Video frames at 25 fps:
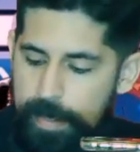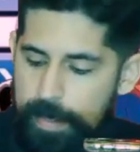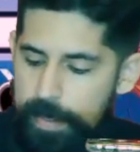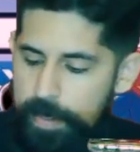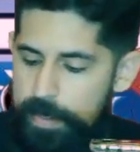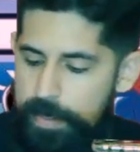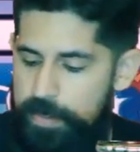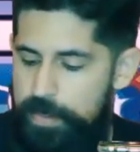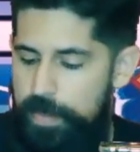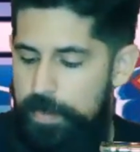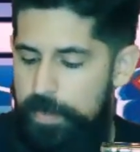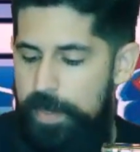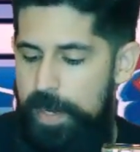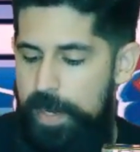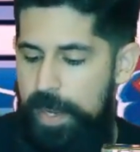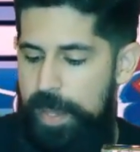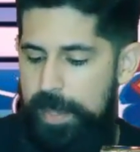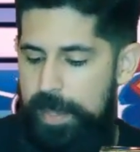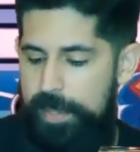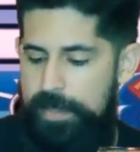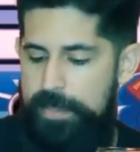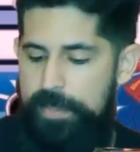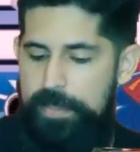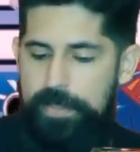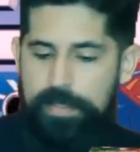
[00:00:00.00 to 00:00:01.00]
So
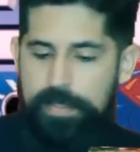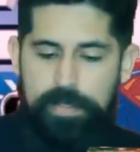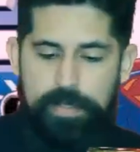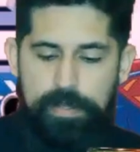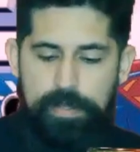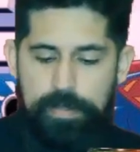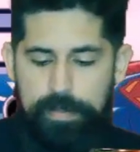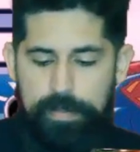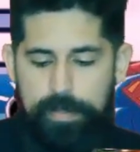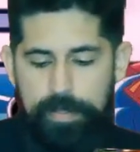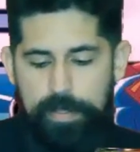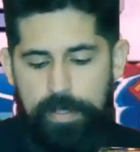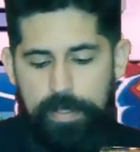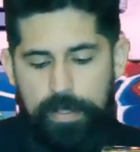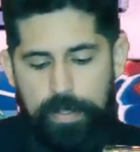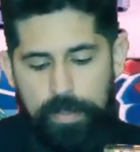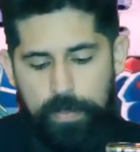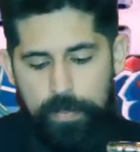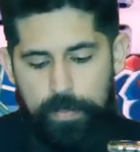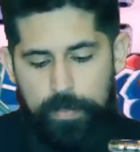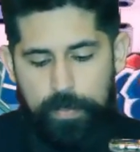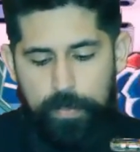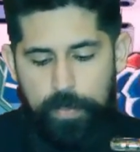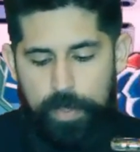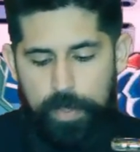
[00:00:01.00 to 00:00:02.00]
next,
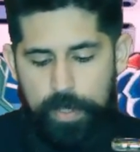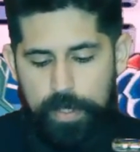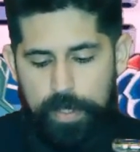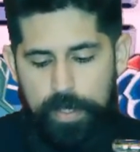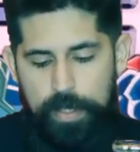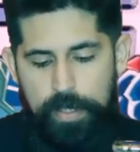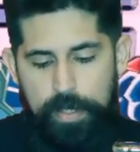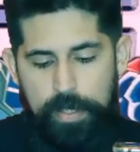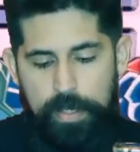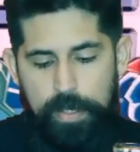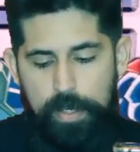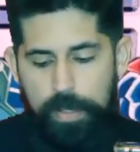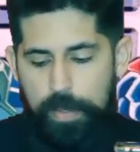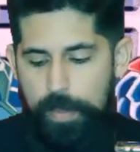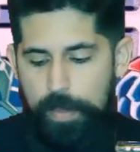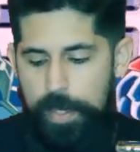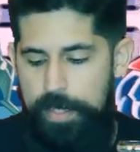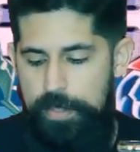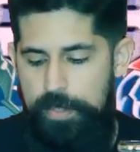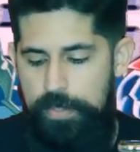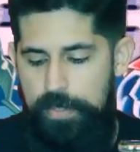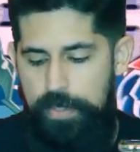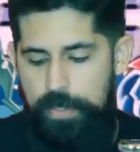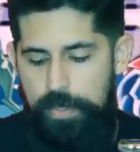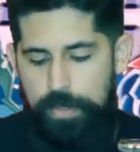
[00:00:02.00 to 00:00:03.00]
we're going to go
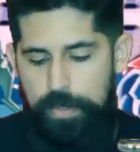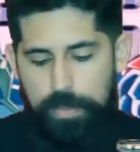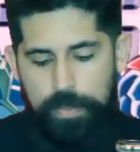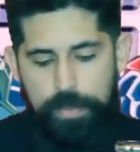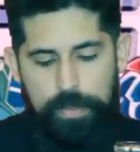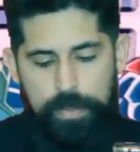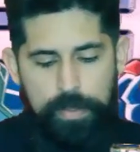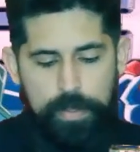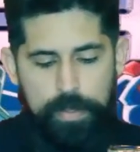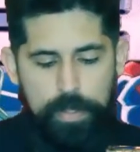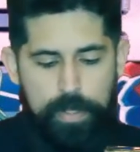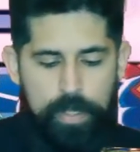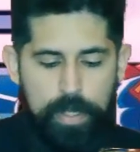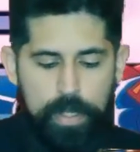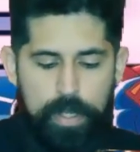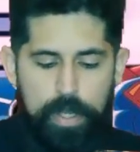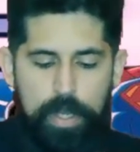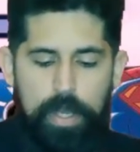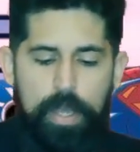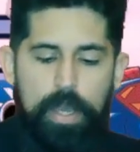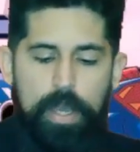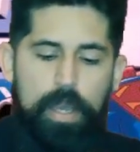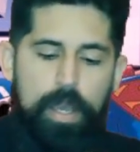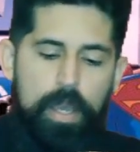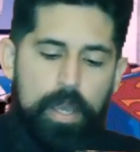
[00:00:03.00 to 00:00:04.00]
into
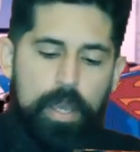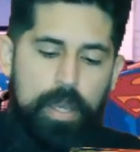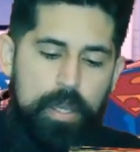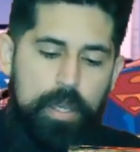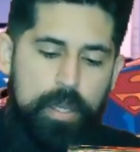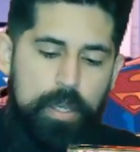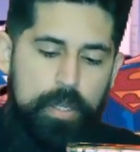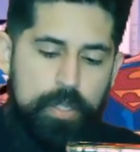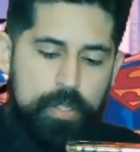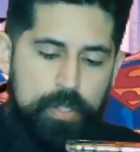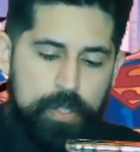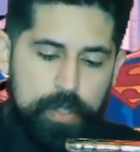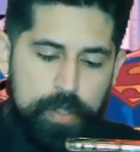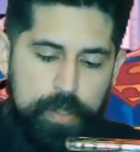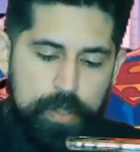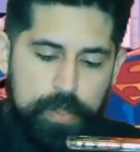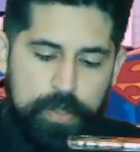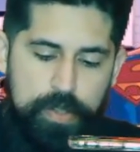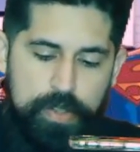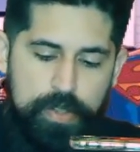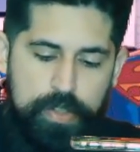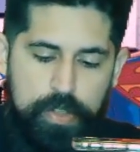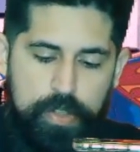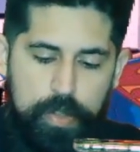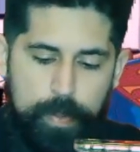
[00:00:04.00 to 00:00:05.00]

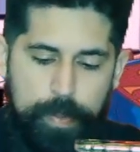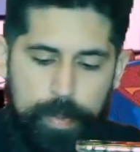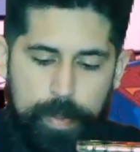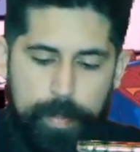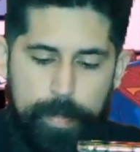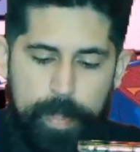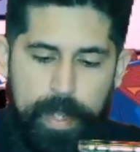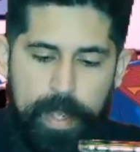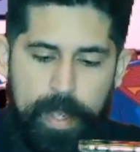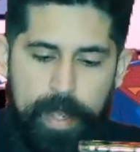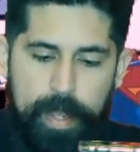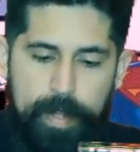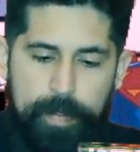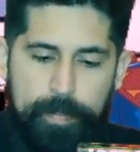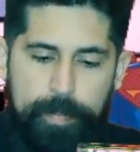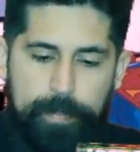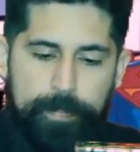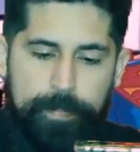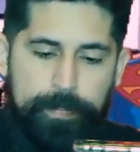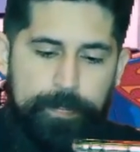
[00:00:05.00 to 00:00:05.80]
Superman.